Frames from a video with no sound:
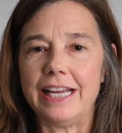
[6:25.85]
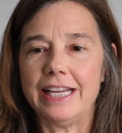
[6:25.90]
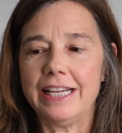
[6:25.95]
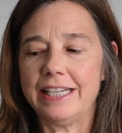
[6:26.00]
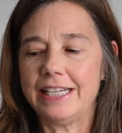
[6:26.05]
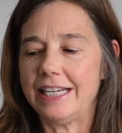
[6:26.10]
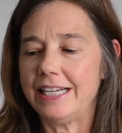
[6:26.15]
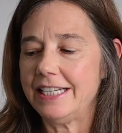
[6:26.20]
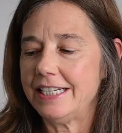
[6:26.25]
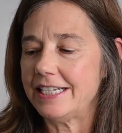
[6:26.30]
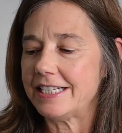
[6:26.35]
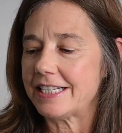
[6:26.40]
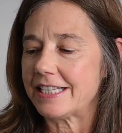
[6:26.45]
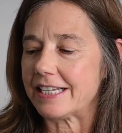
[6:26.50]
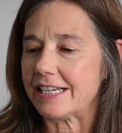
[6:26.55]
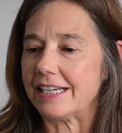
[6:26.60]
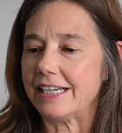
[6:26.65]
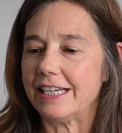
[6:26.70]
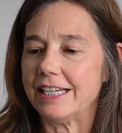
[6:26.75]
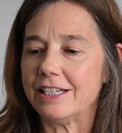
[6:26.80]
and it is
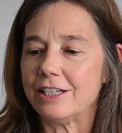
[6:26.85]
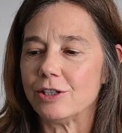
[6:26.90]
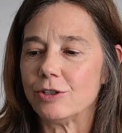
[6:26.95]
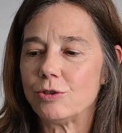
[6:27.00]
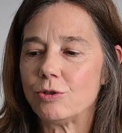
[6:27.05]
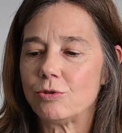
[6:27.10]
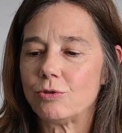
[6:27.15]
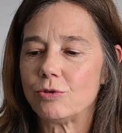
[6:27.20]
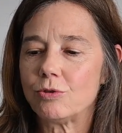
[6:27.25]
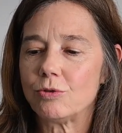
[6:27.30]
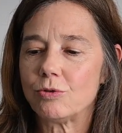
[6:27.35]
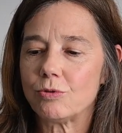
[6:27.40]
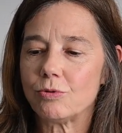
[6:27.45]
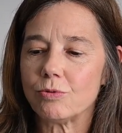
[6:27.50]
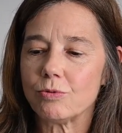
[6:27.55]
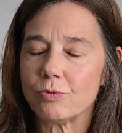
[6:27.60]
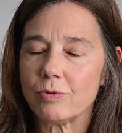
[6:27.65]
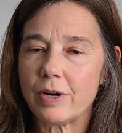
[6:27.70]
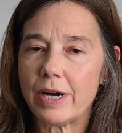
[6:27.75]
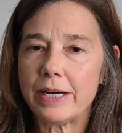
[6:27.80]
an
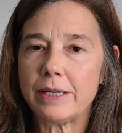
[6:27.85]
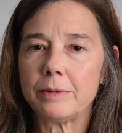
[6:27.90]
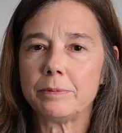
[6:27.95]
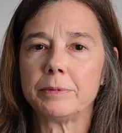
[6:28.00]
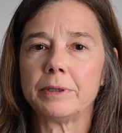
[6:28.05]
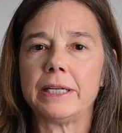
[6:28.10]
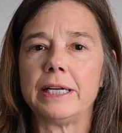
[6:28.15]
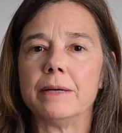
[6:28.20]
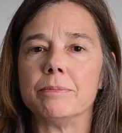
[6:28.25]
incredibly